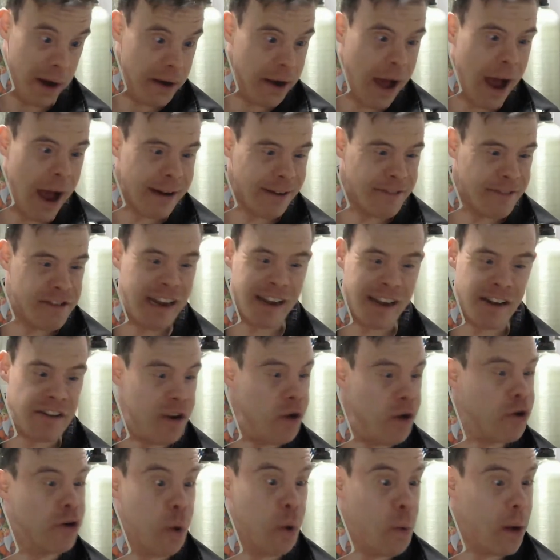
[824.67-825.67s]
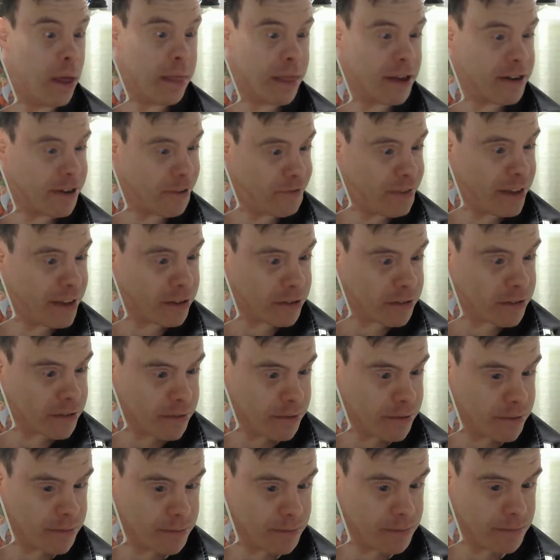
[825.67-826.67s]
not? If she can do Cruella
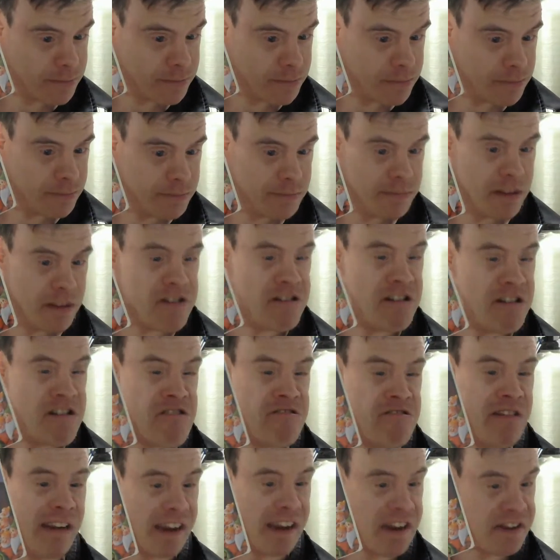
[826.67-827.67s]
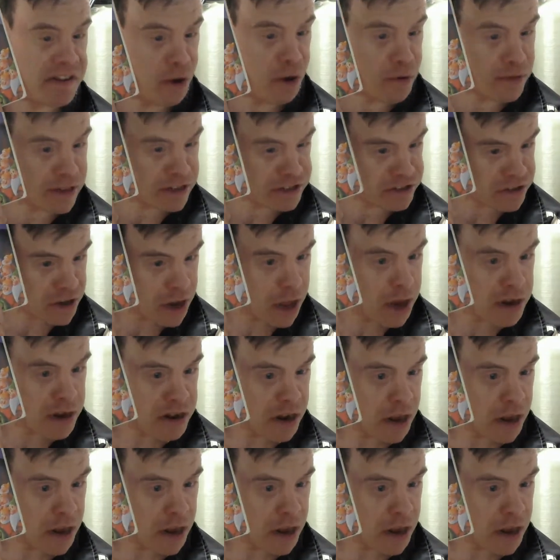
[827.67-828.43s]
DeVille, she can do this.